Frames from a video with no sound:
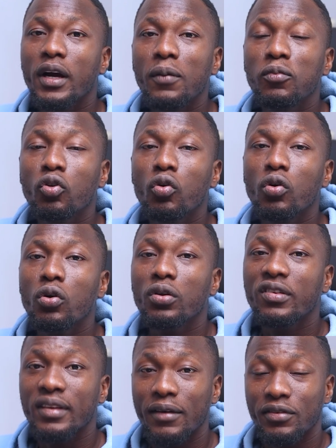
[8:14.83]
crypto
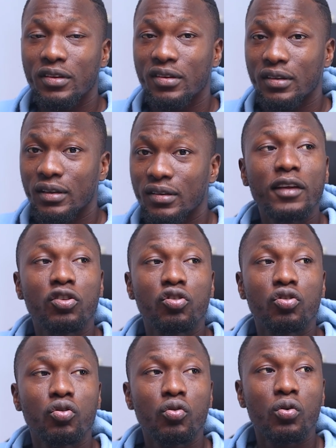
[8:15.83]
services
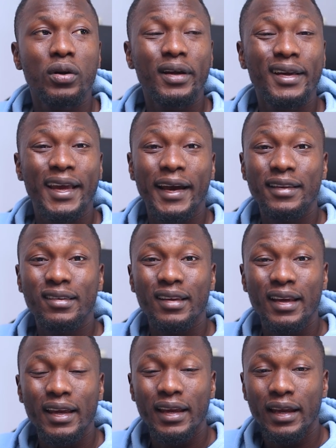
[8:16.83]
let you get
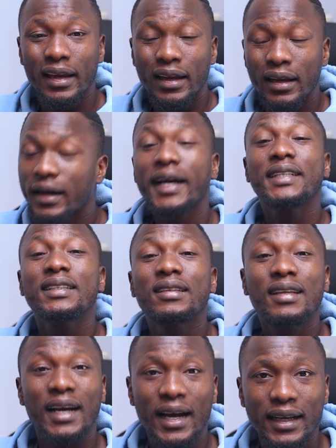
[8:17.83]
a
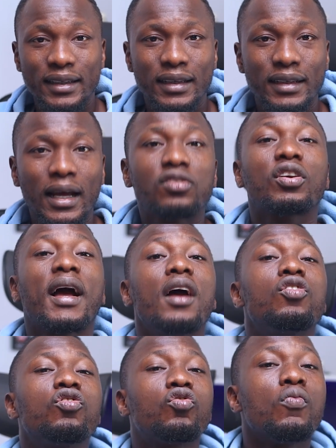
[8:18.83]
credit card that you
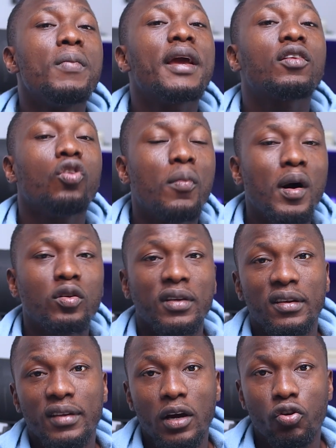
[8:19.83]
can use to make normal
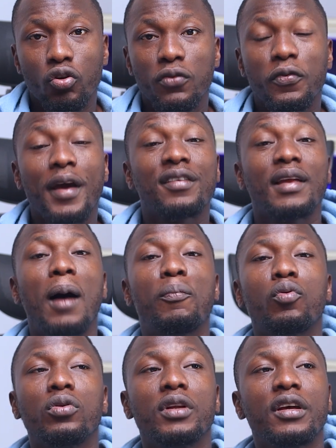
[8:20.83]
transactions. For
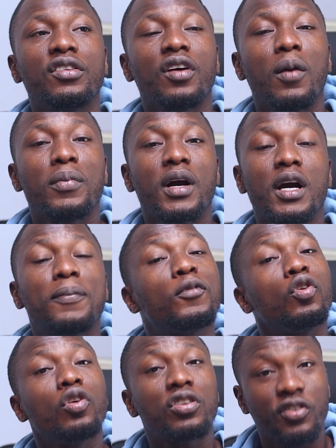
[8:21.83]
example, there is
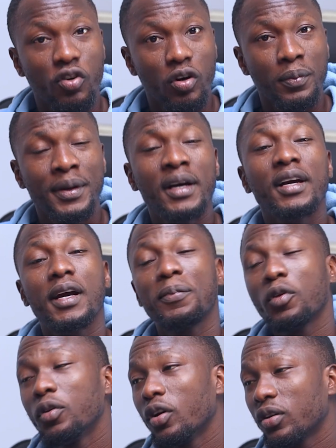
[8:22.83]
crypto.com.
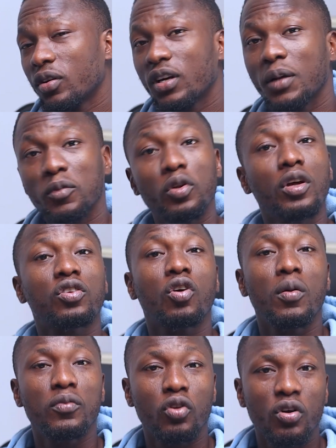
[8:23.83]

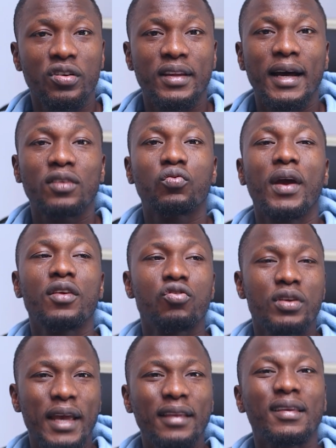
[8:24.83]
Crypto.com does that, where
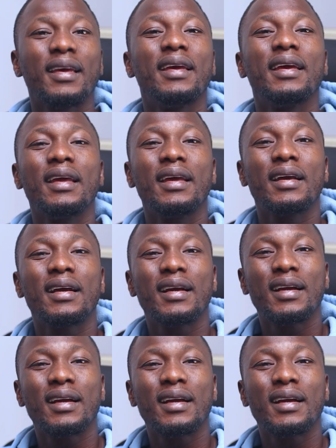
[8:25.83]
you get a